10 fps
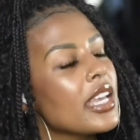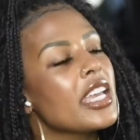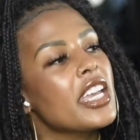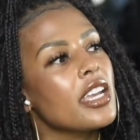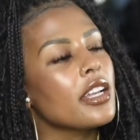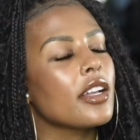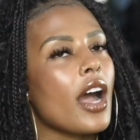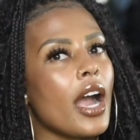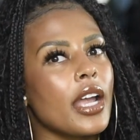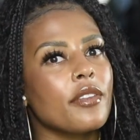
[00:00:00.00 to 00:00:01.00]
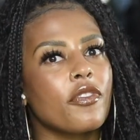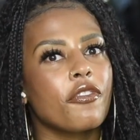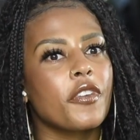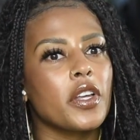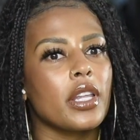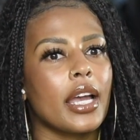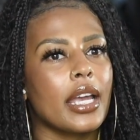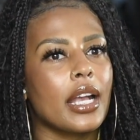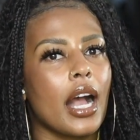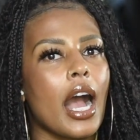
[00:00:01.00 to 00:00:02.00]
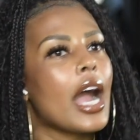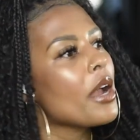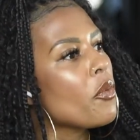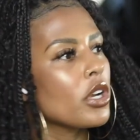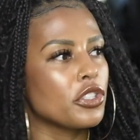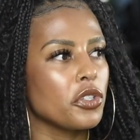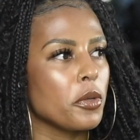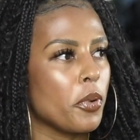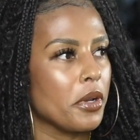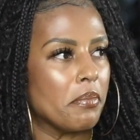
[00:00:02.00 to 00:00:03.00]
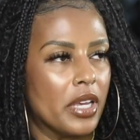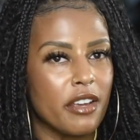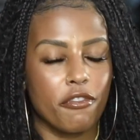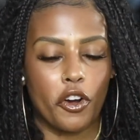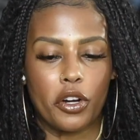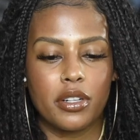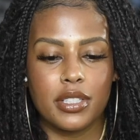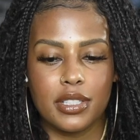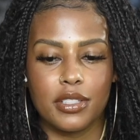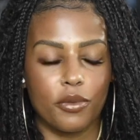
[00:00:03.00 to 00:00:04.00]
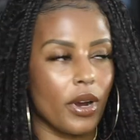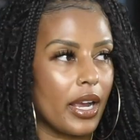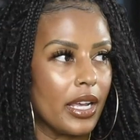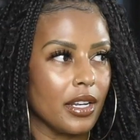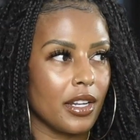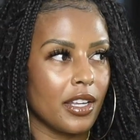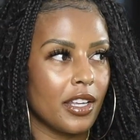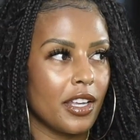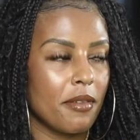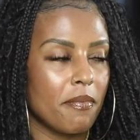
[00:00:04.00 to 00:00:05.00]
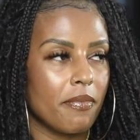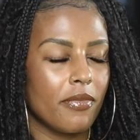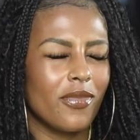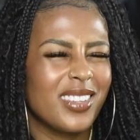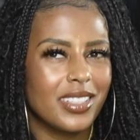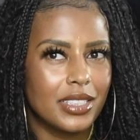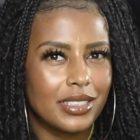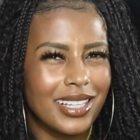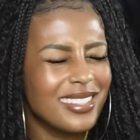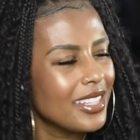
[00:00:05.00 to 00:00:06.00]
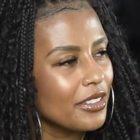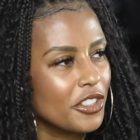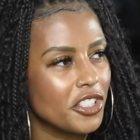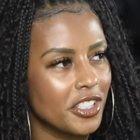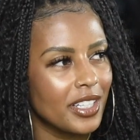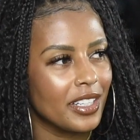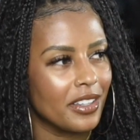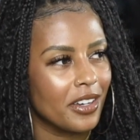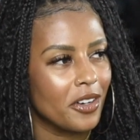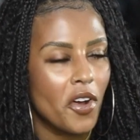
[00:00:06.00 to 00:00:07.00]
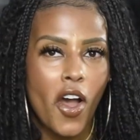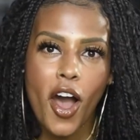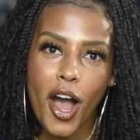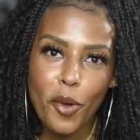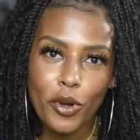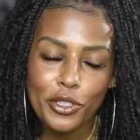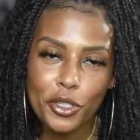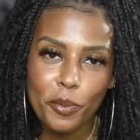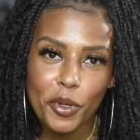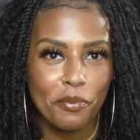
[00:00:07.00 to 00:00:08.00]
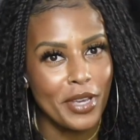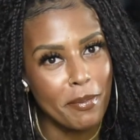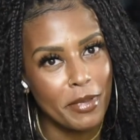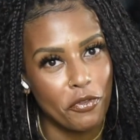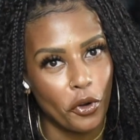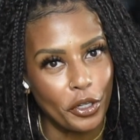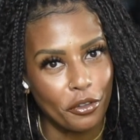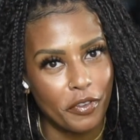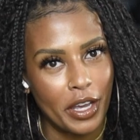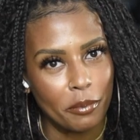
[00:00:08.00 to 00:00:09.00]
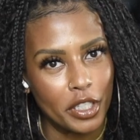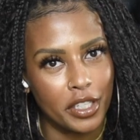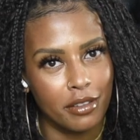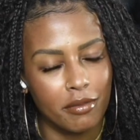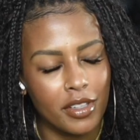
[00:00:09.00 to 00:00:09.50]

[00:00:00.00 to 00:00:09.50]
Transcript: I feel like I want you to put me first, right? That sounds shitty though. I want you to put me before your family.